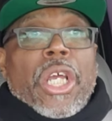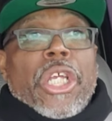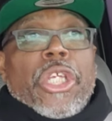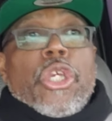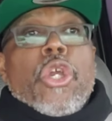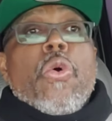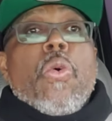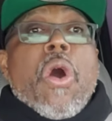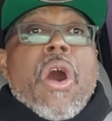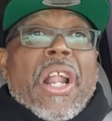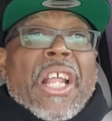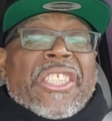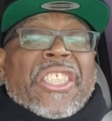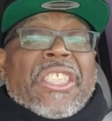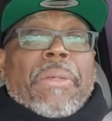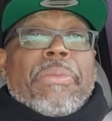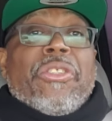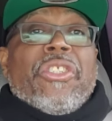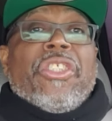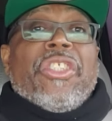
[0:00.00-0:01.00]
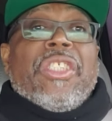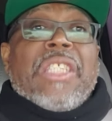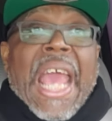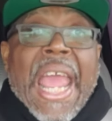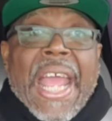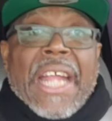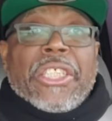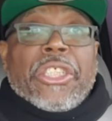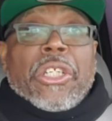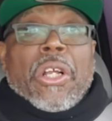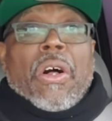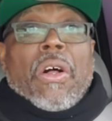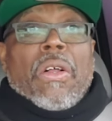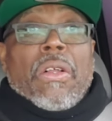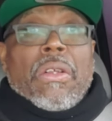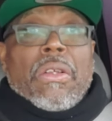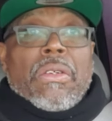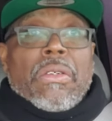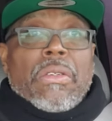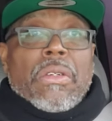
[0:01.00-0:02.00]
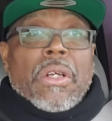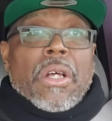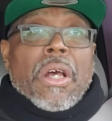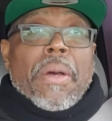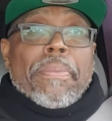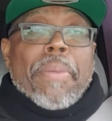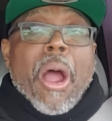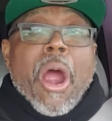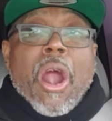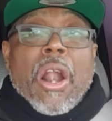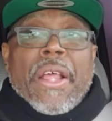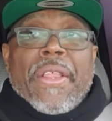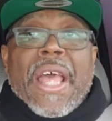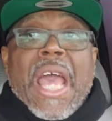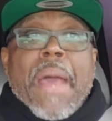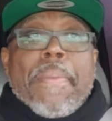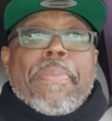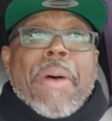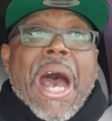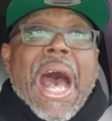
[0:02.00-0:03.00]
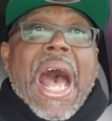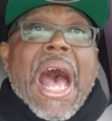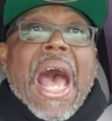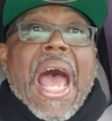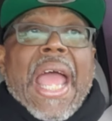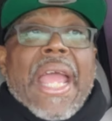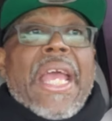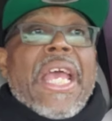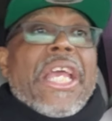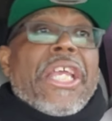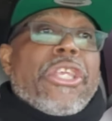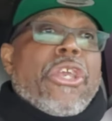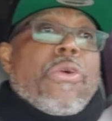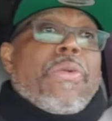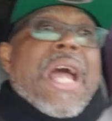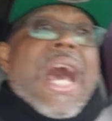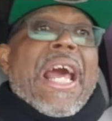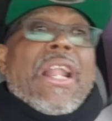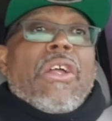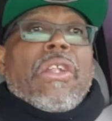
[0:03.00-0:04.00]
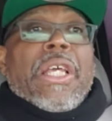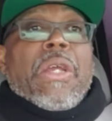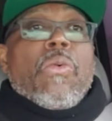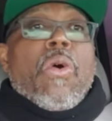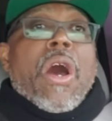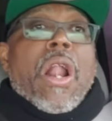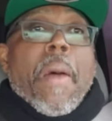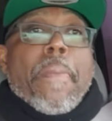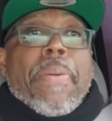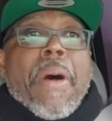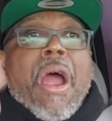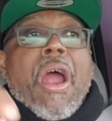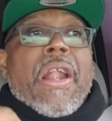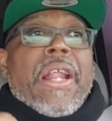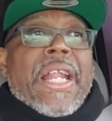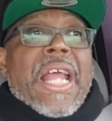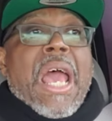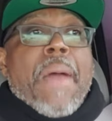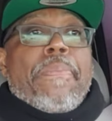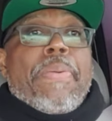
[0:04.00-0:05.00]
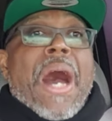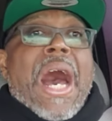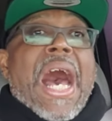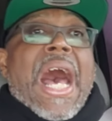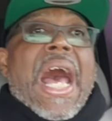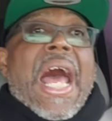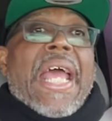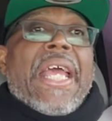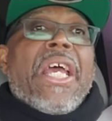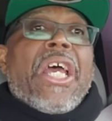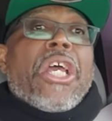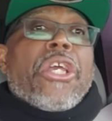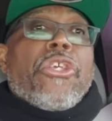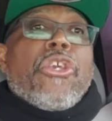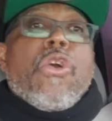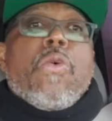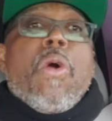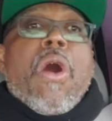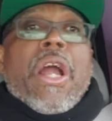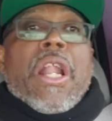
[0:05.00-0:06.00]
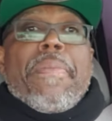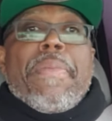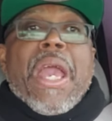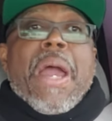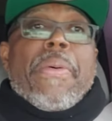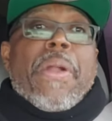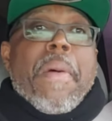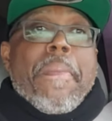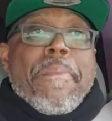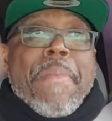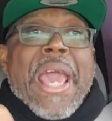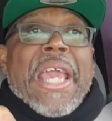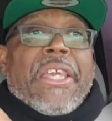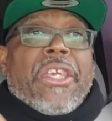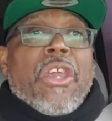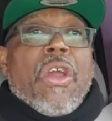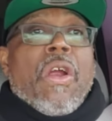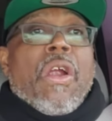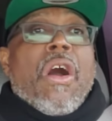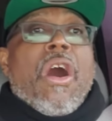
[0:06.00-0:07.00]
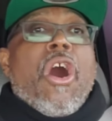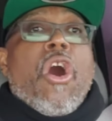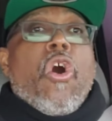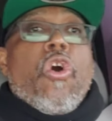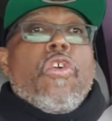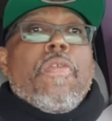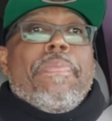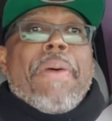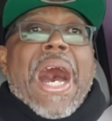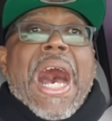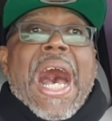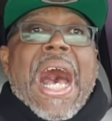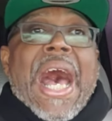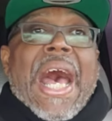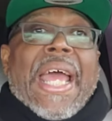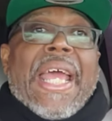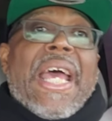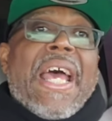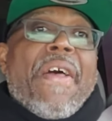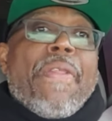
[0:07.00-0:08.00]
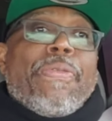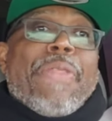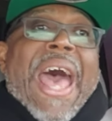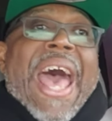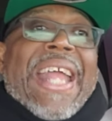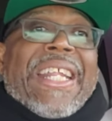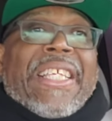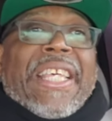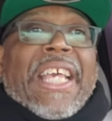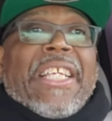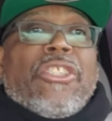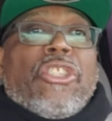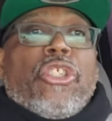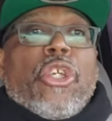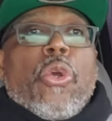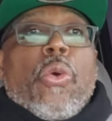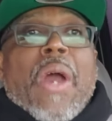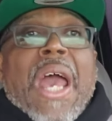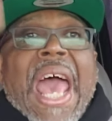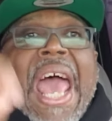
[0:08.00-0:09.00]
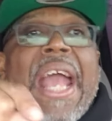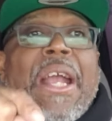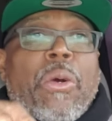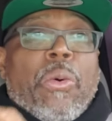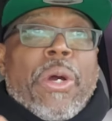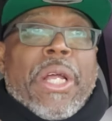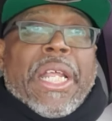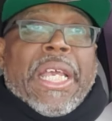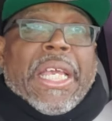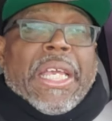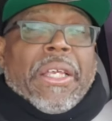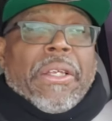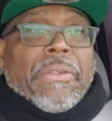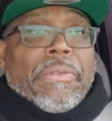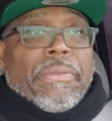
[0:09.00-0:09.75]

you want a substantial part of that pie. You not only want a part of that pie, you want to be able to make your own pie. That gets you equity.